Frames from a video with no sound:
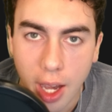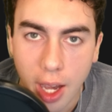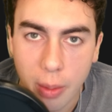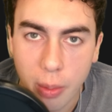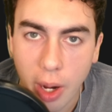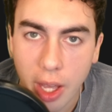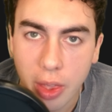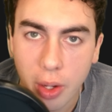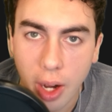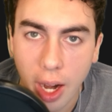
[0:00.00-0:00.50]

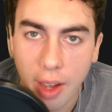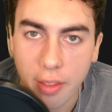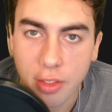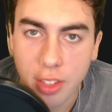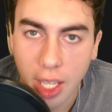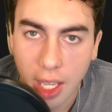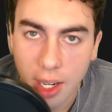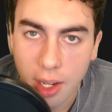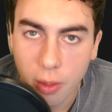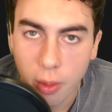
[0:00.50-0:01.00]
I'd rather
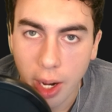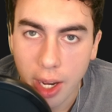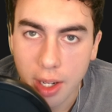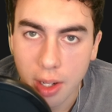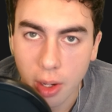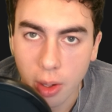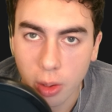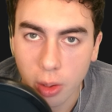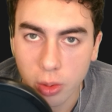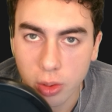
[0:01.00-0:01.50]
have 10
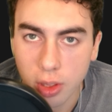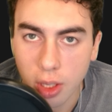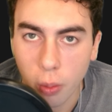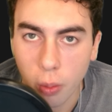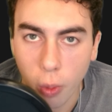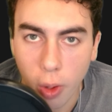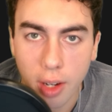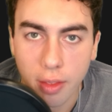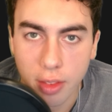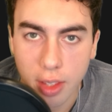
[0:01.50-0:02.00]
red nodes
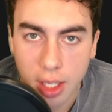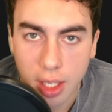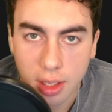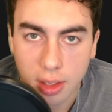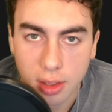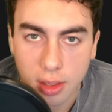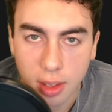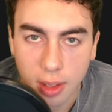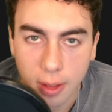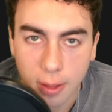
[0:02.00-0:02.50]
than 1 of
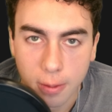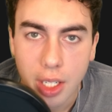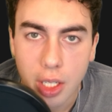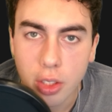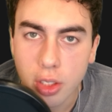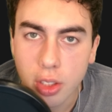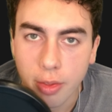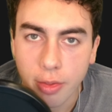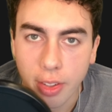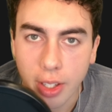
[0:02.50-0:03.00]
these.
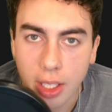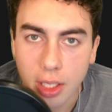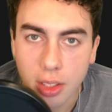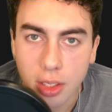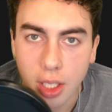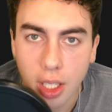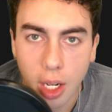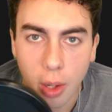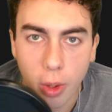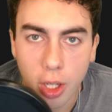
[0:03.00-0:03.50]
Here's the
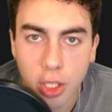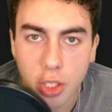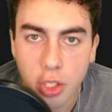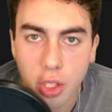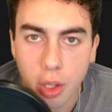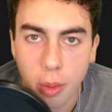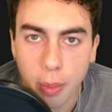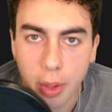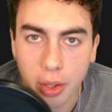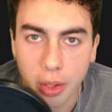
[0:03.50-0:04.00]
fix, and I want
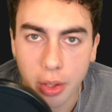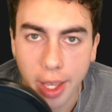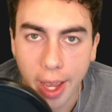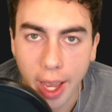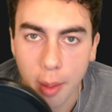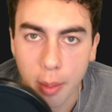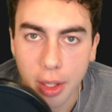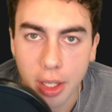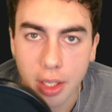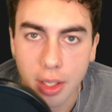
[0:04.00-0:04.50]
you to build the
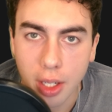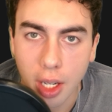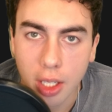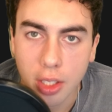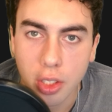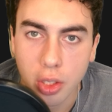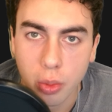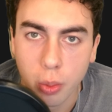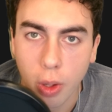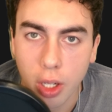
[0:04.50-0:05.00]
habit,
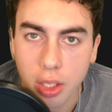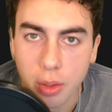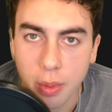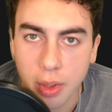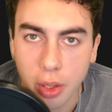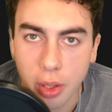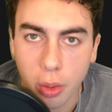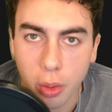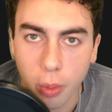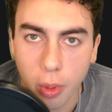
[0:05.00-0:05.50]
not just watch
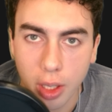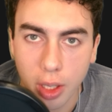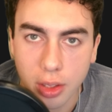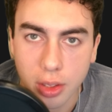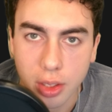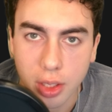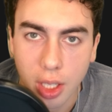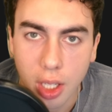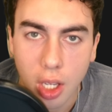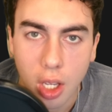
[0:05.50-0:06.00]
me do it
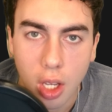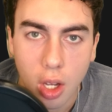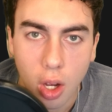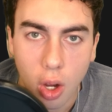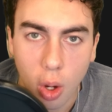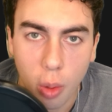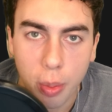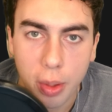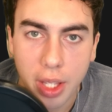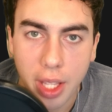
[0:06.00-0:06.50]
once.
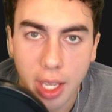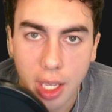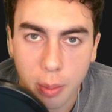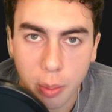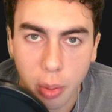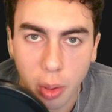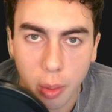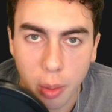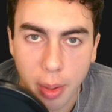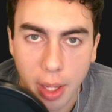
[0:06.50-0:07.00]
Open the
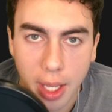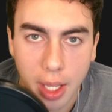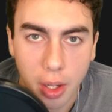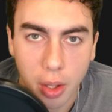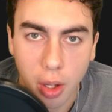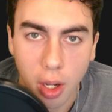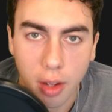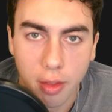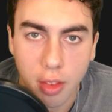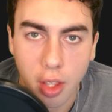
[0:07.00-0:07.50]
input
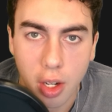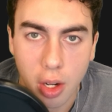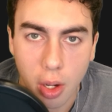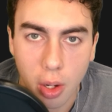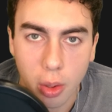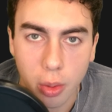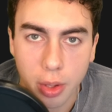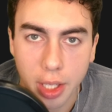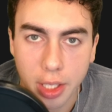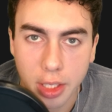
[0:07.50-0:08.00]
panel of the
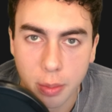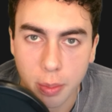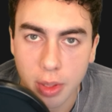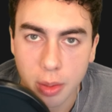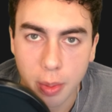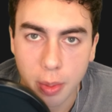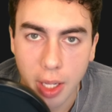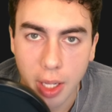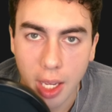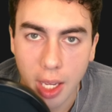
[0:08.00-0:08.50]
node that's
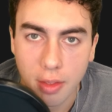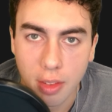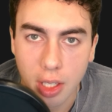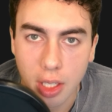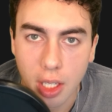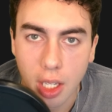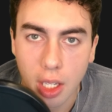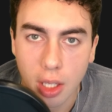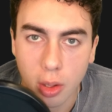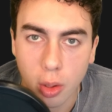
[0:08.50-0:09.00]

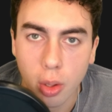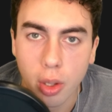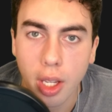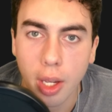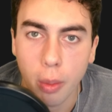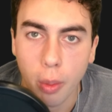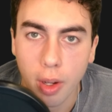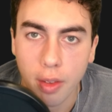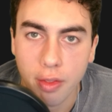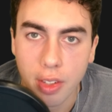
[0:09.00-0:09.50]
misbehaving and look
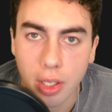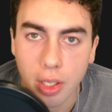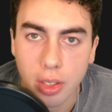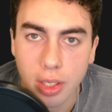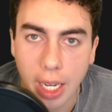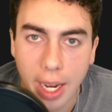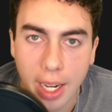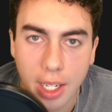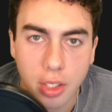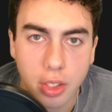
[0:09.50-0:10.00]
at what
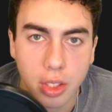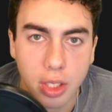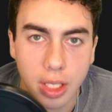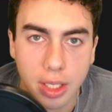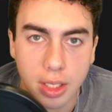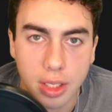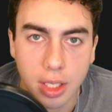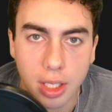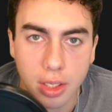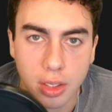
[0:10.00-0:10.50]
fields actually
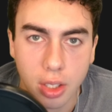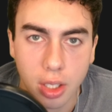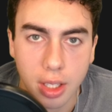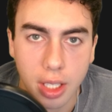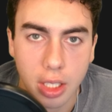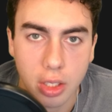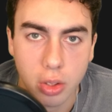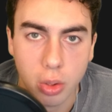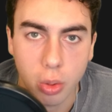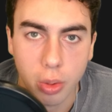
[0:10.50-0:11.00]
exist
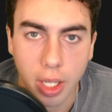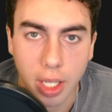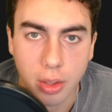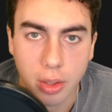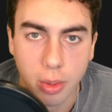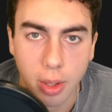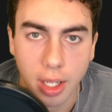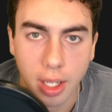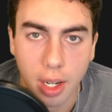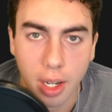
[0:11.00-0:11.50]
on that
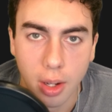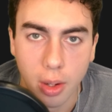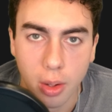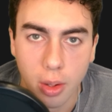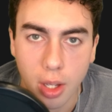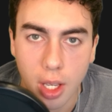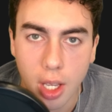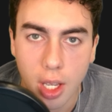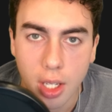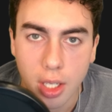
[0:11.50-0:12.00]
suitcase right now.
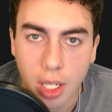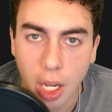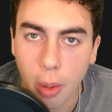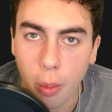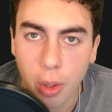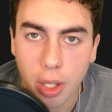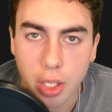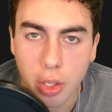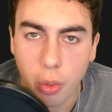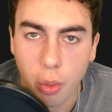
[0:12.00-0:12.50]

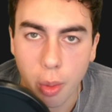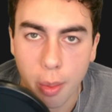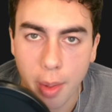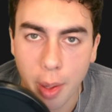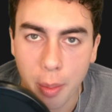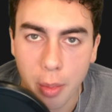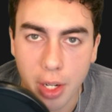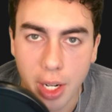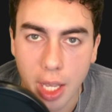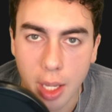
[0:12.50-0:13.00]
Not what you
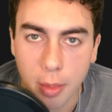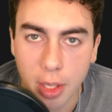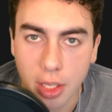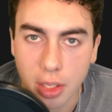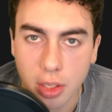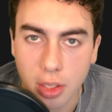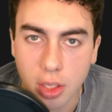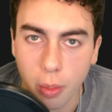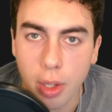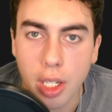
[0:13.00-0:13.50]
remember
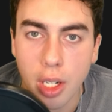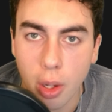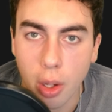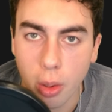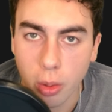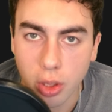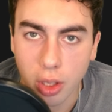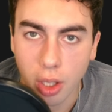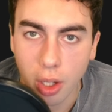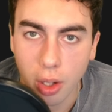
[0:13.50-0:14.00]
naming 3
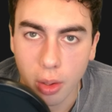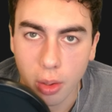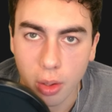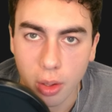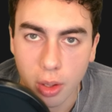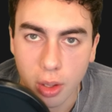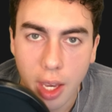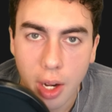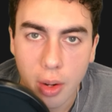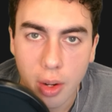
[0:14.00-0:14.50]
nodes ago.
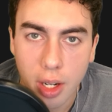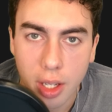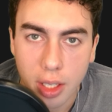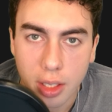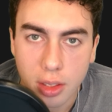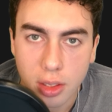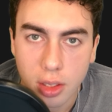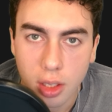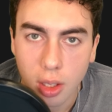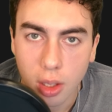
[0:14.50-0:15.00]
There it
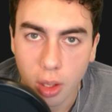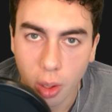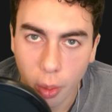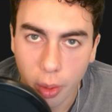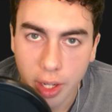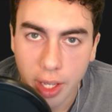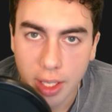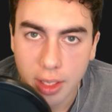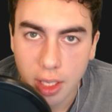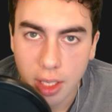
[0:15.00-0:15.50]
is,
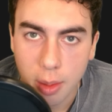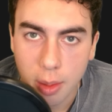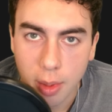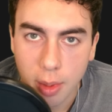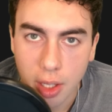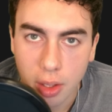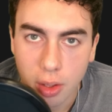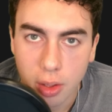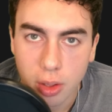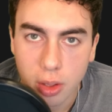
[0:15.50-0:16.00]
lowercase
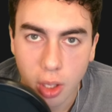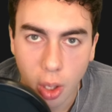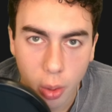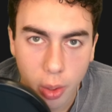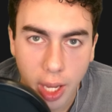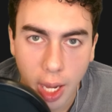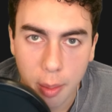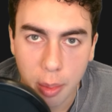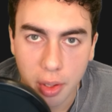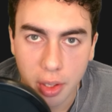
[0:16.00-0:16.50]
email.
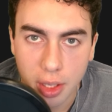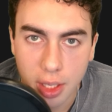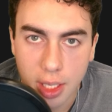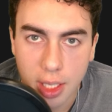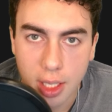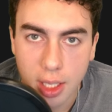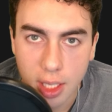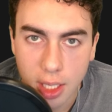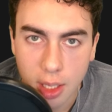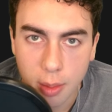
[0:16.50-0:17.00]
No capital
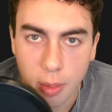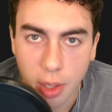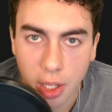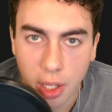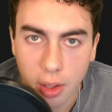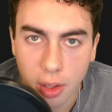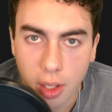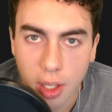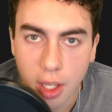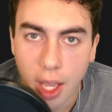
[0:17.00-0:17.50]
E
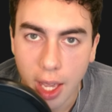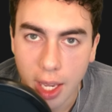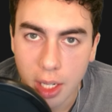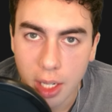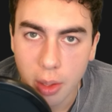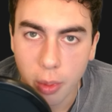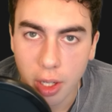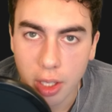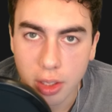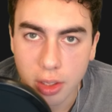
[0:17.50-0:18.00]
email
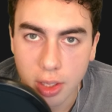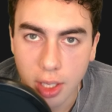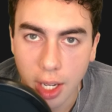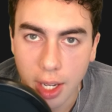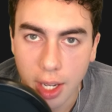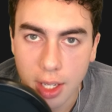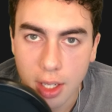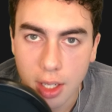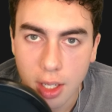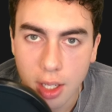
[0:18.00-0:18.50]
anywhere in
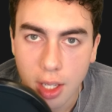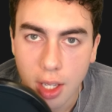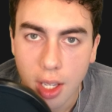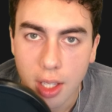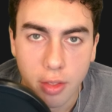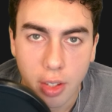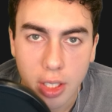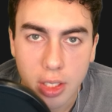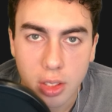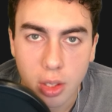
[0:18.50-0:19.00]
sight.
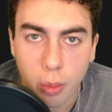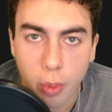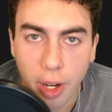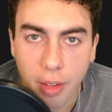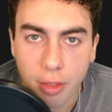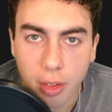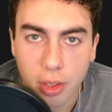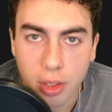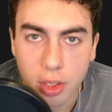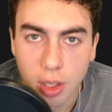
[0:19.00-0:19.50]
Fix the
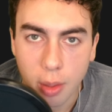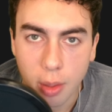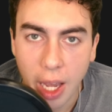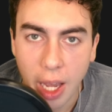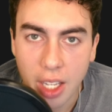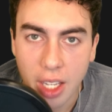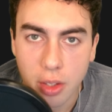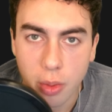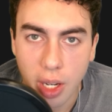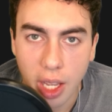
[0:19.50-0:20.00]
reference to
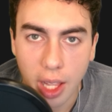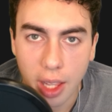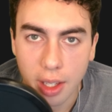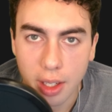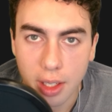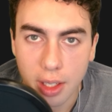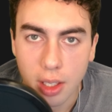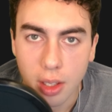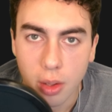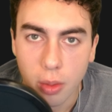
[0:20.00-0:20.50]
match
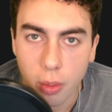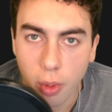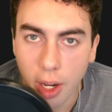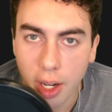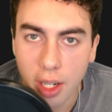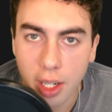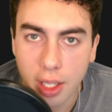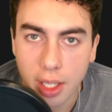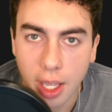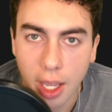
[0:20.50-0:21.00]
reality,
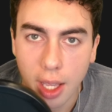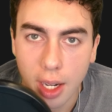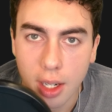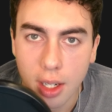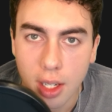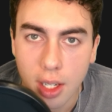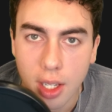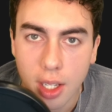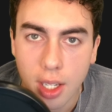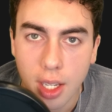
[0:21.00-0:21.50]
run it
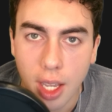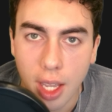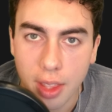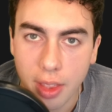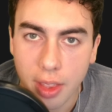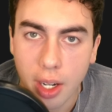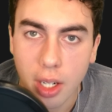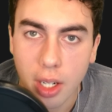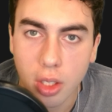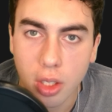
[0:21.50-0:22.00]
again,
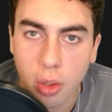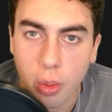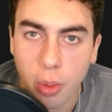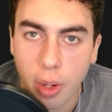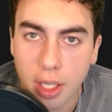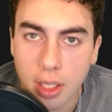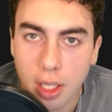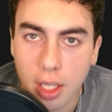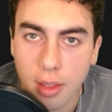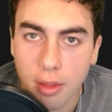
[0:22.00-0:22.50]
and there's the
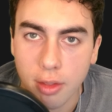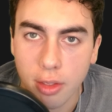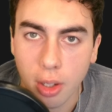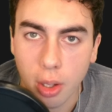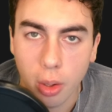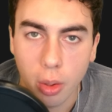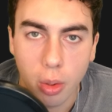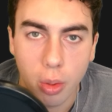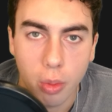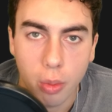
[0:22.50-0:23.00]
correct
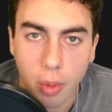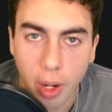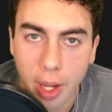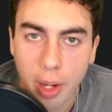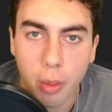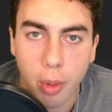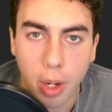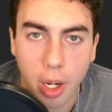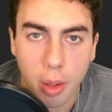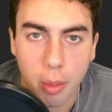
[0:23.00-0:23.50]
info
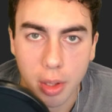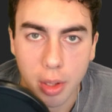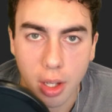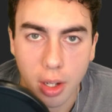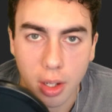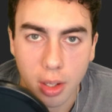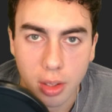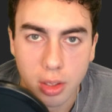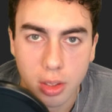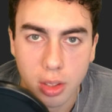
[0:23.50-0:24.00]
right where it
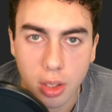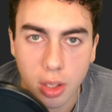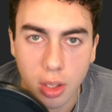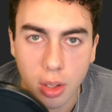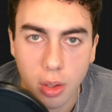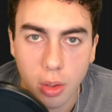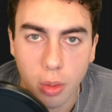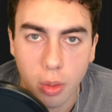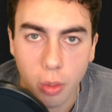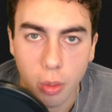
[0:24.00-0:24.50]
belongs.
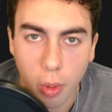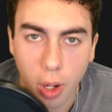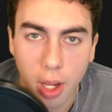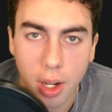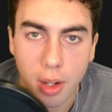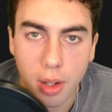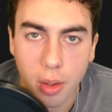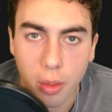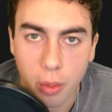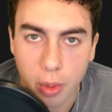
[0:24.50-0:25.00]

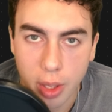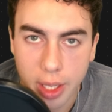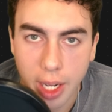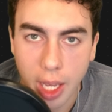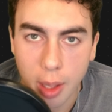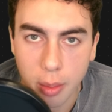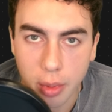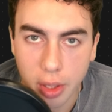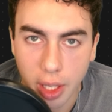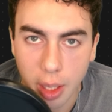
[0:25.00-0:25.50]
1
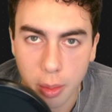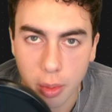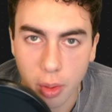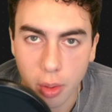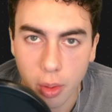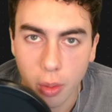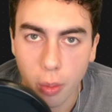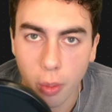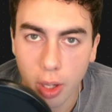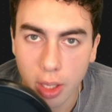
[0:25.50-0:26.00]
renamed
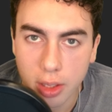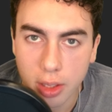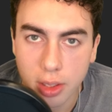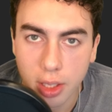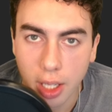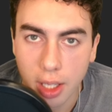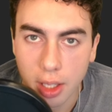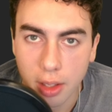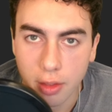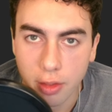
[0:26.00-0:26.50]
label, 1
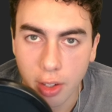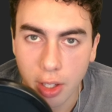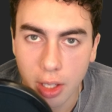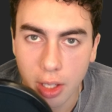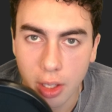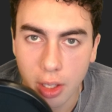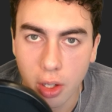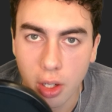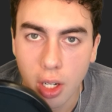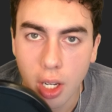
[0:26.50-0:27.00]
silent
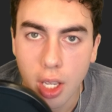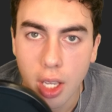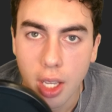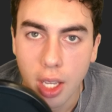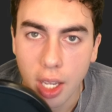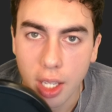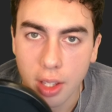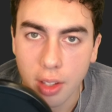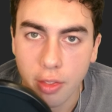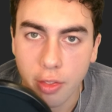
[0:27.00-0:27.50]
failure,
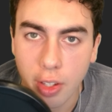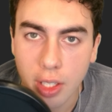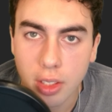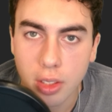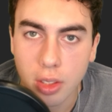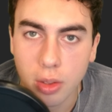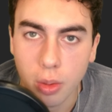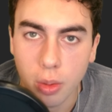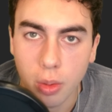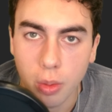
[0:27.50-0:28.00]
and the
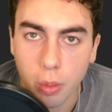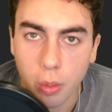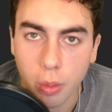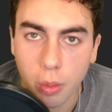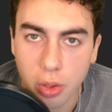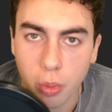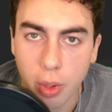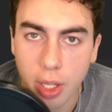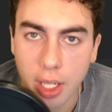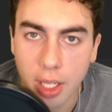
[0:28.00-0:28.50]
fix
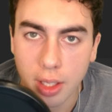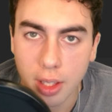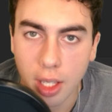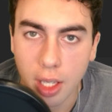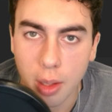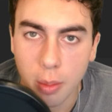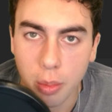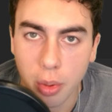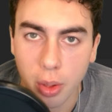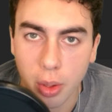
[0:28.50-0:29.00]
was reading
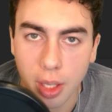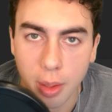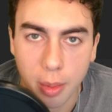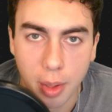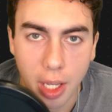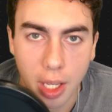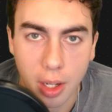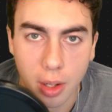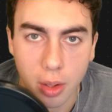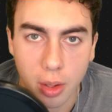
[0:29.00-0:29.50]
the input
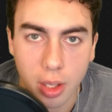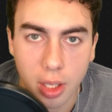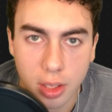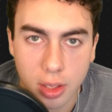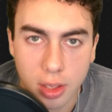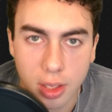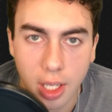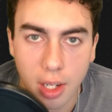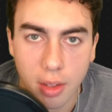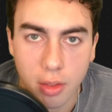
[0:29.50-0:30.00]
panel
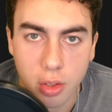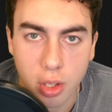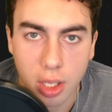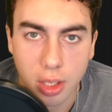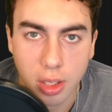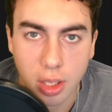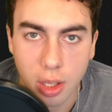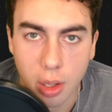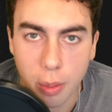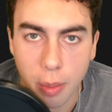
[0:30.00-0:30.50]
instead of
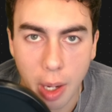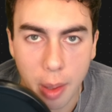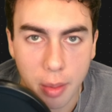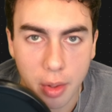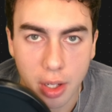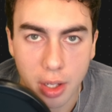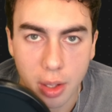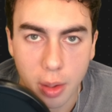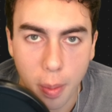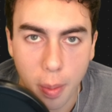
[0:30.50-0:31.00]
trusting your
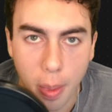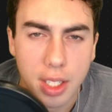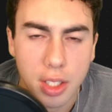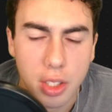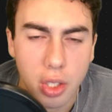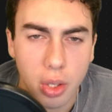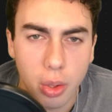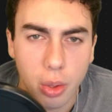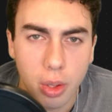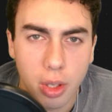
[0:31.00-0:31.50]
memory.
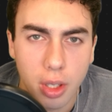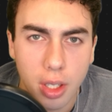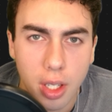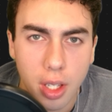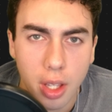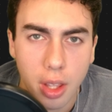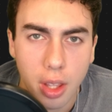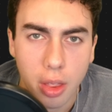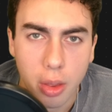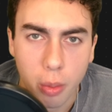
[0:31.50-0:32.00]
Lane 2.
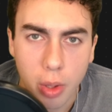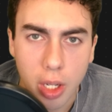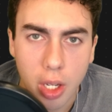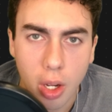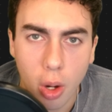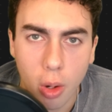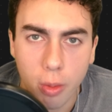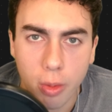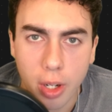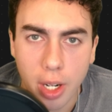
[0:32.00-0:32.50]

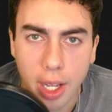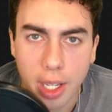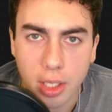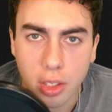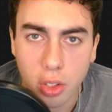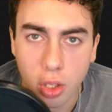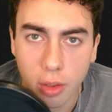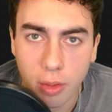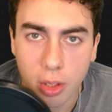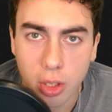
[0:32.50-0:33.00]
3
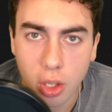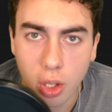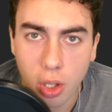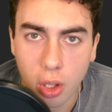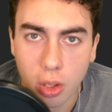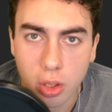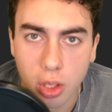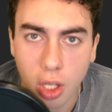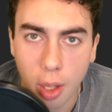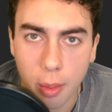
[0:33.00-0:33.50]
overnight service
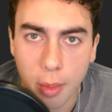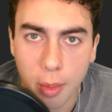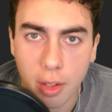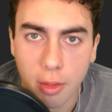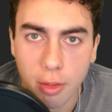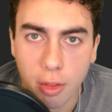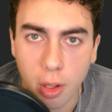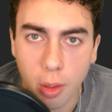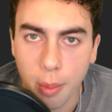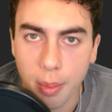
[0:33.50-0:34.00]
calls come
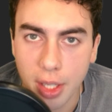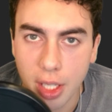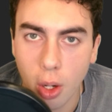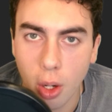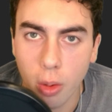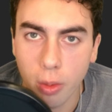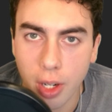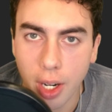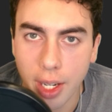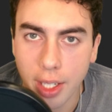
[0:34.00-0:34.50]
in from the
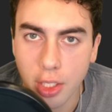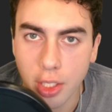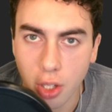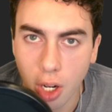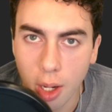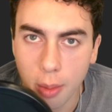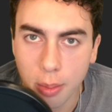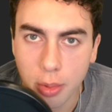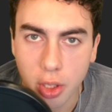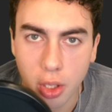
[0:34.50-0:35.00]
overnight
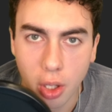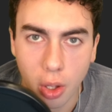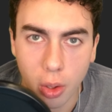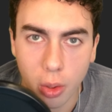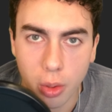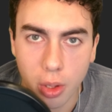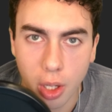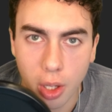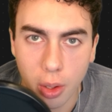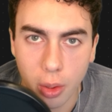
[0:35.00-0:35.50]
jobs
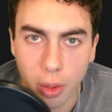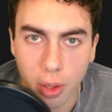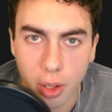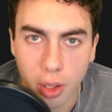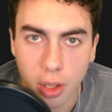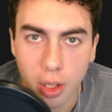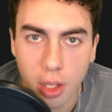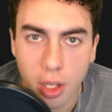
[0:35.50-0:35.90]
code node.